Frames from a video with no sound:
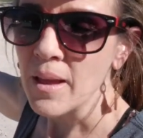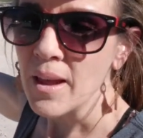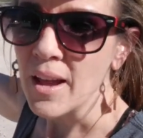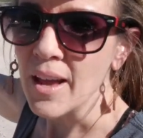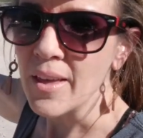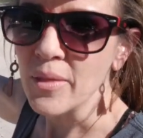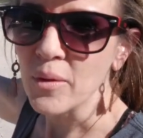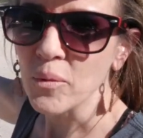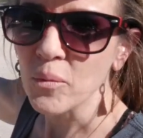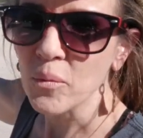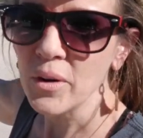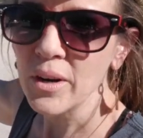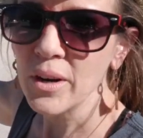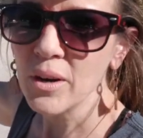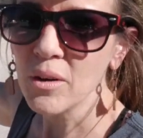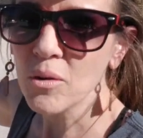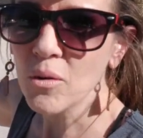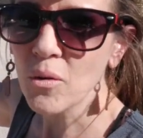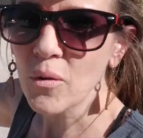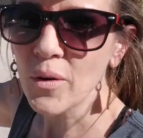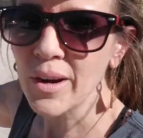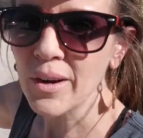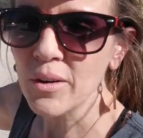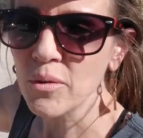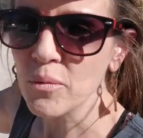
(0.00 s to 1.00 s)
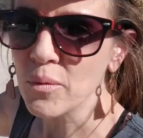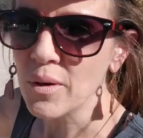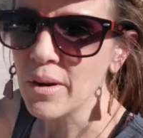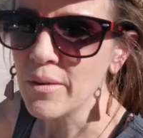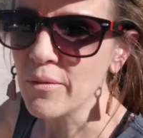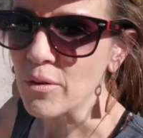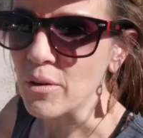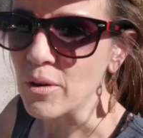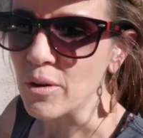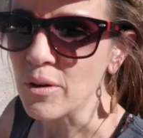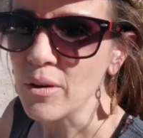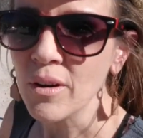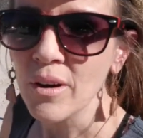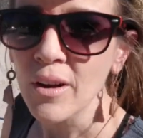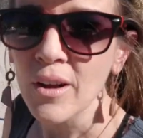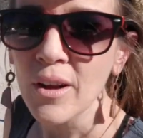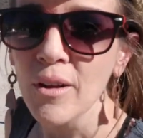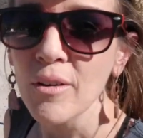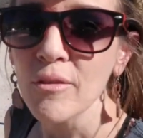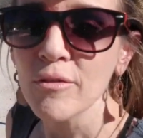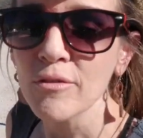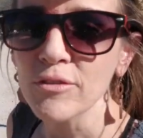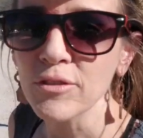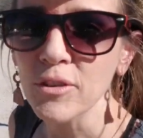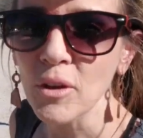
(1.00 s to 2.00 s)
And the Rio Grande River
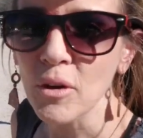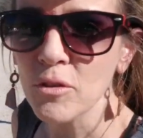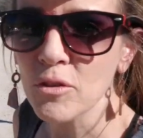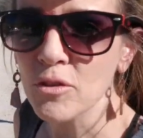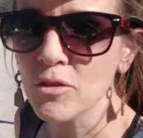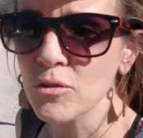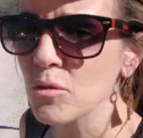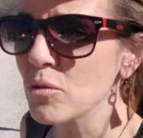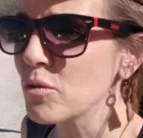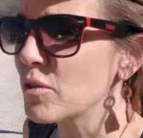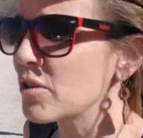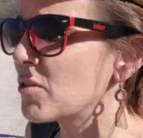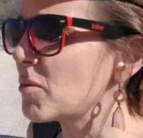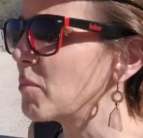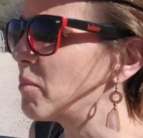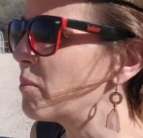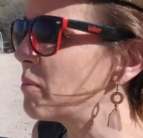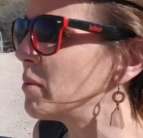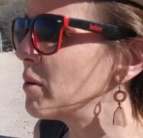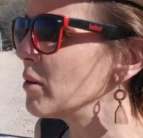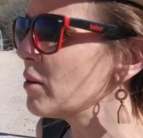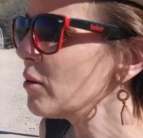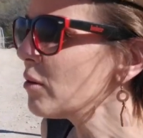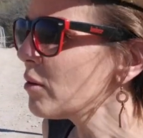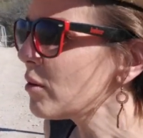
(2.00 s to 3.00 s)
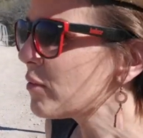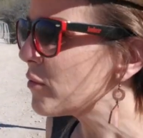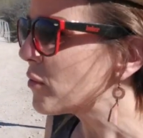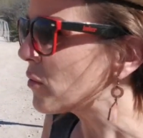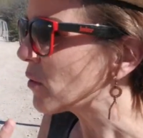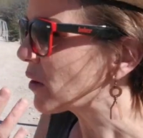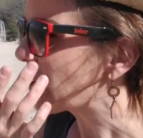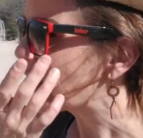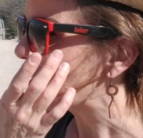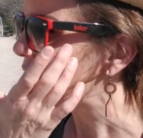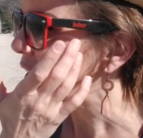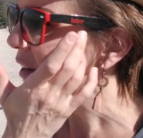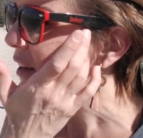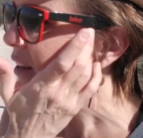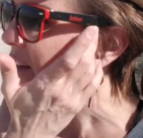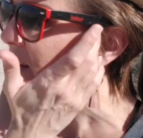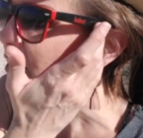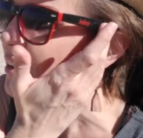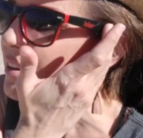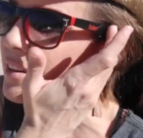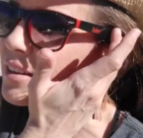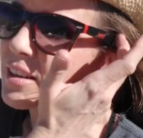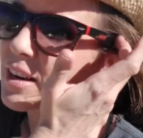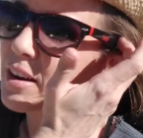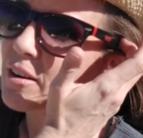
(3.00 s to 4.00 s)
flows through this beautiful
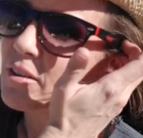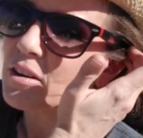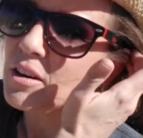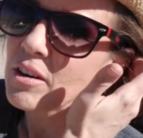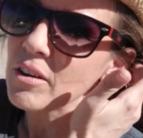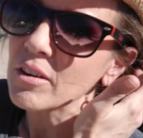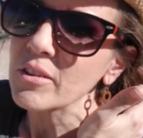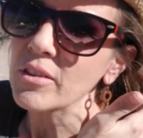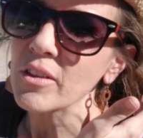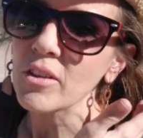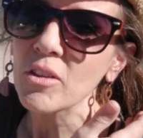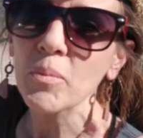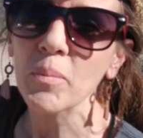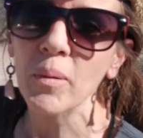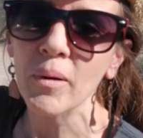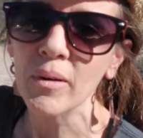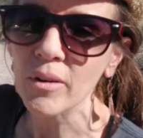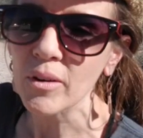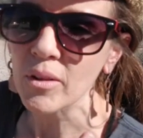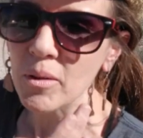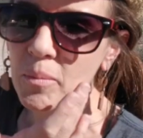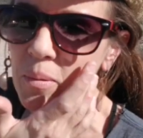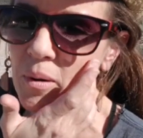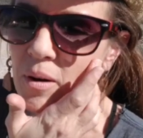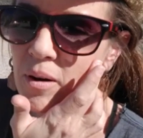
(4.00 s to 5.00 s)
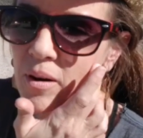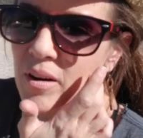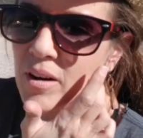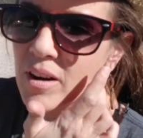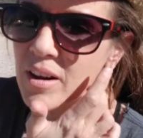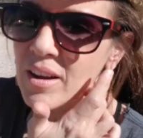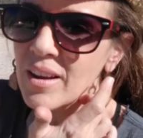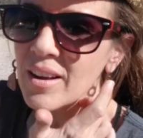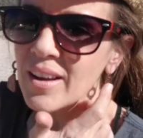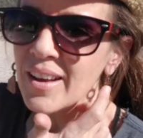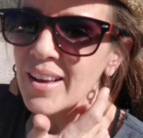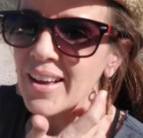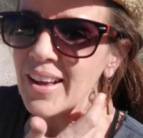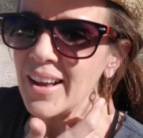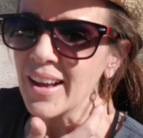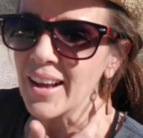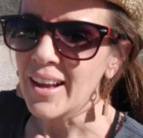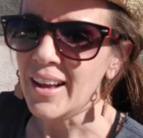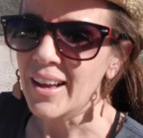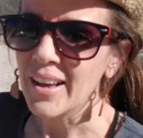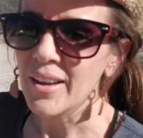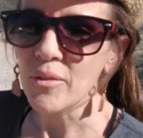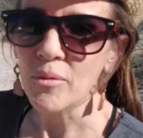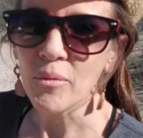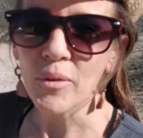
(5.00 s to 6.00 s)
canyon down here in this part of the park.
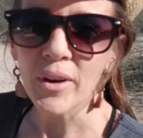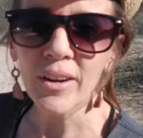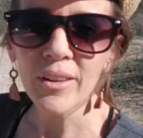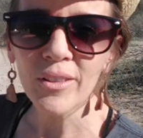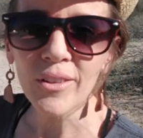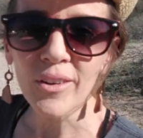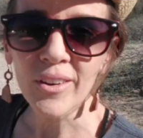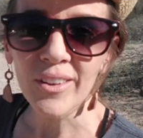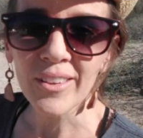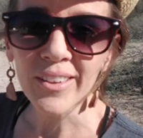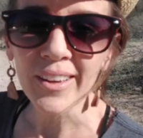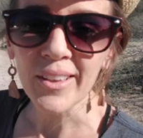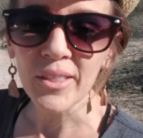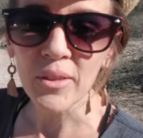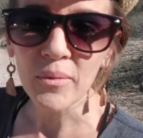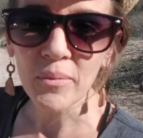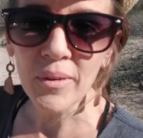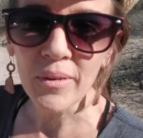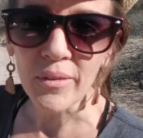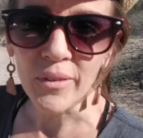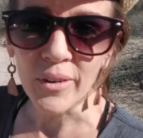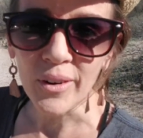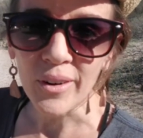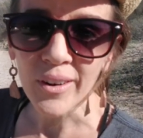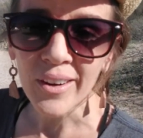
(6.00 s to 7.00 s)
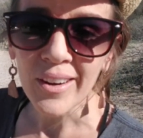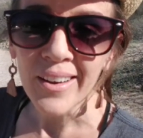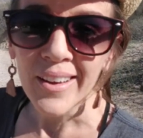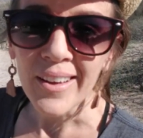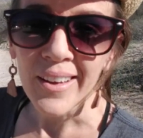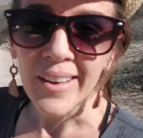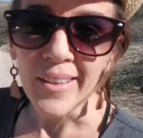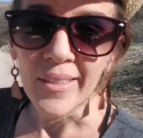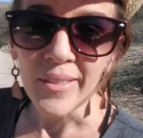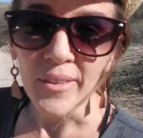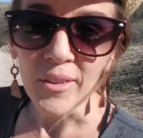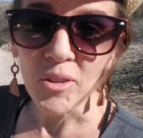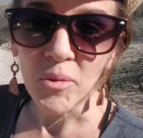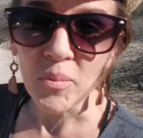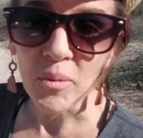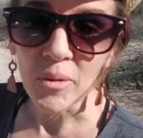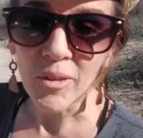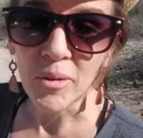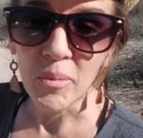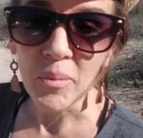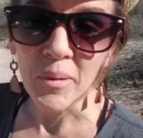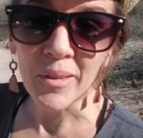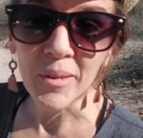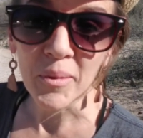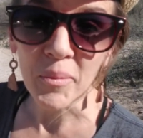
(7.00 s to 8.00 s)
And right alongside the river, there's
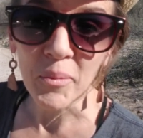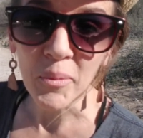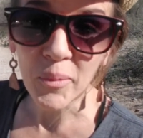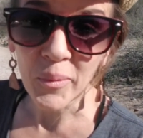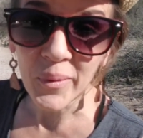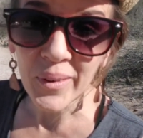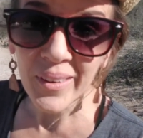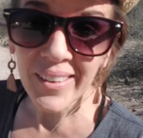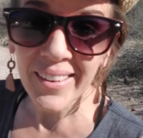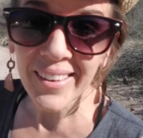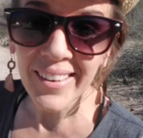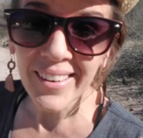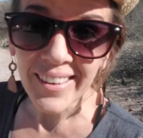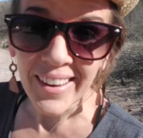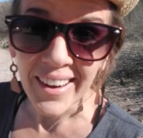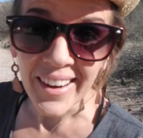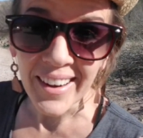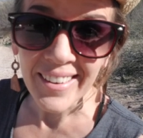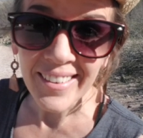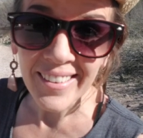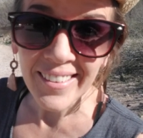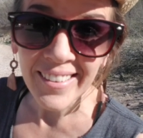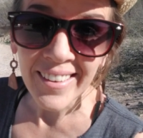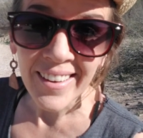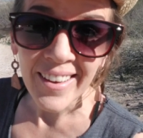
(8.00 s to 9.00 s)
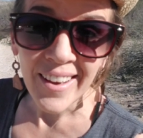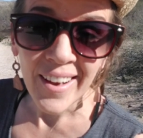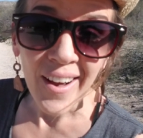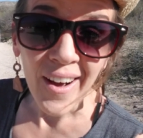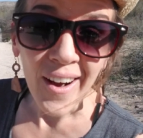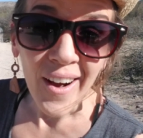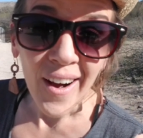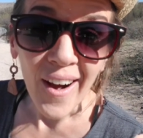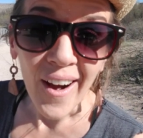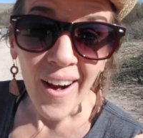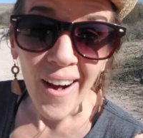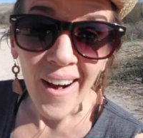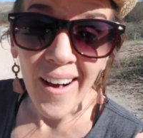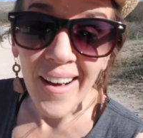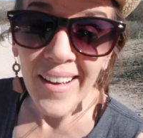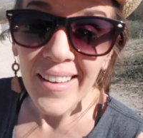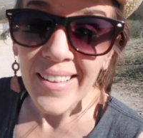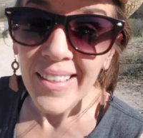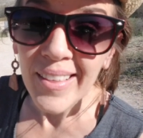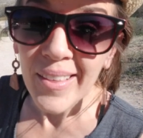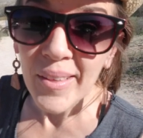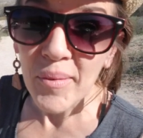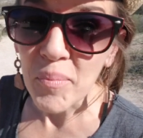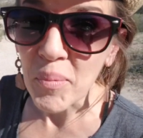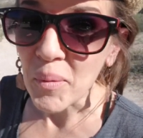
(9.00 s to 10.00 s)
supposed to be some really nice hot
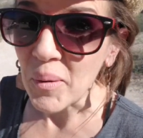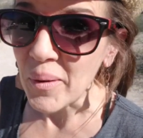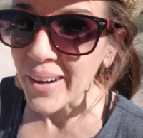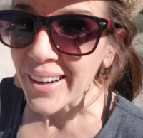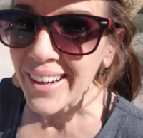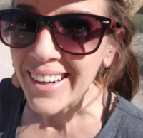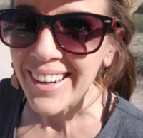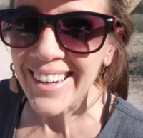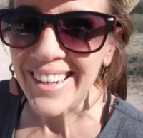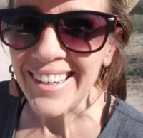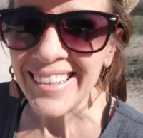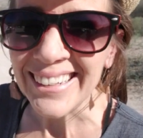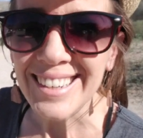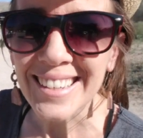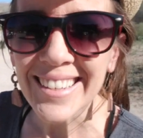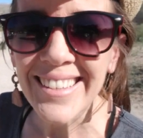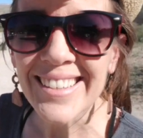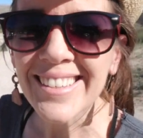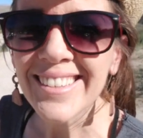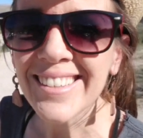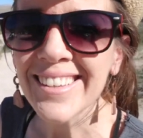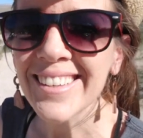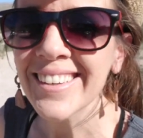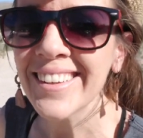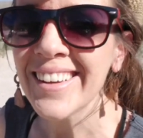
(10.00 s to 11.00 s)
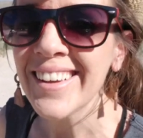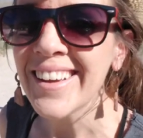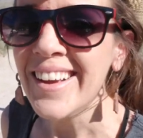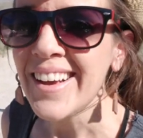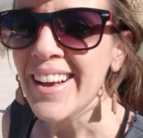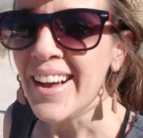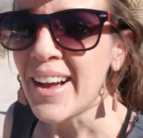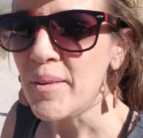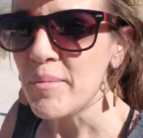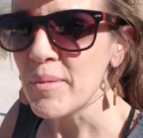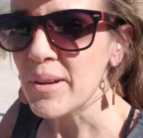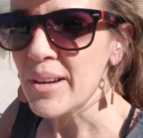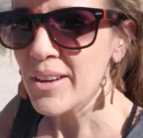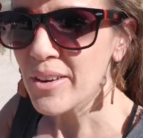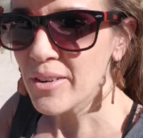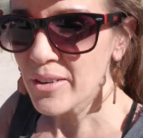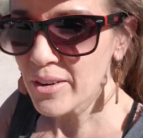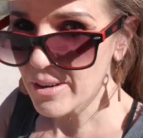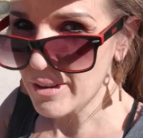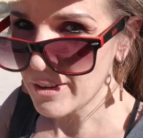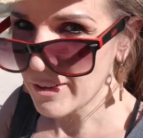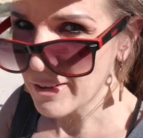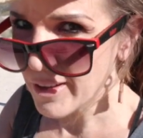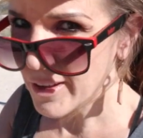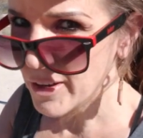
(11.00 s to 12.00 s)
springs. I've been
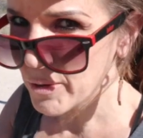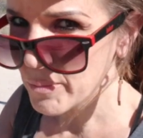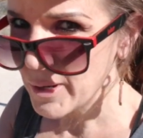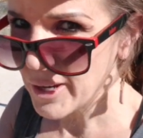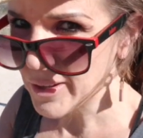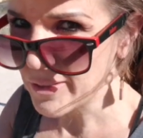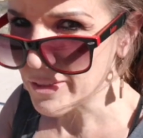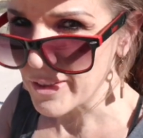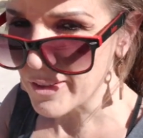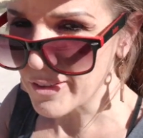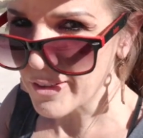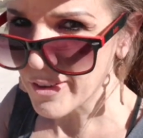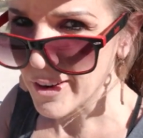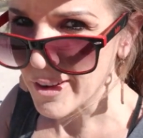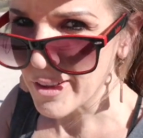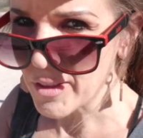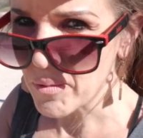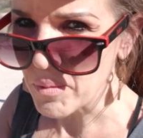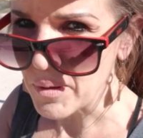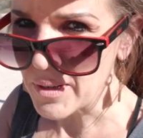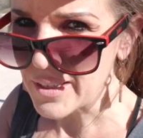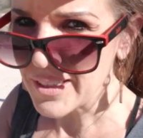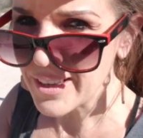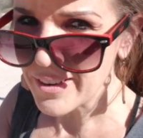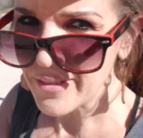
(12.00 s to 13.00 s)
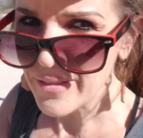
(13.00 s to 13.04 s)
hearing a lot about these hot springs.